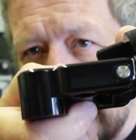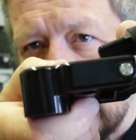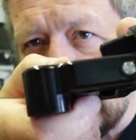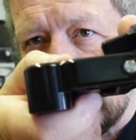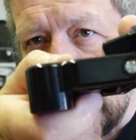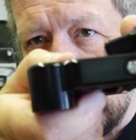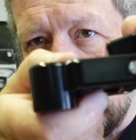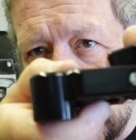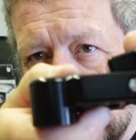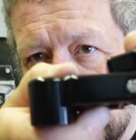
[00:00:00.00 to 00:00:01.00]
they've also got
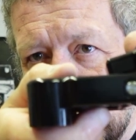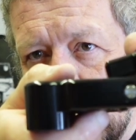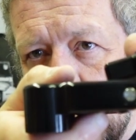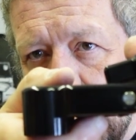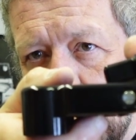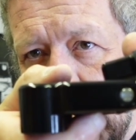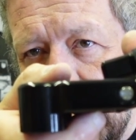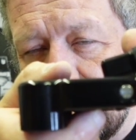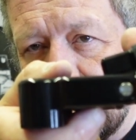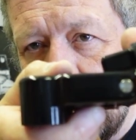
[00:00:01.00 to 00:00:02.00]
the bush where the
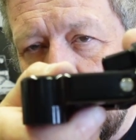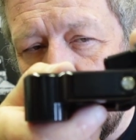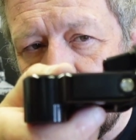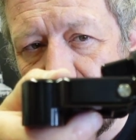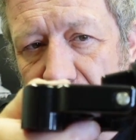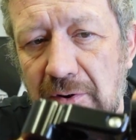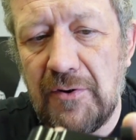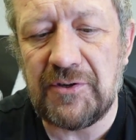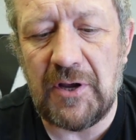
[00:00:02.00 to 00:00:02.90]
pins push through.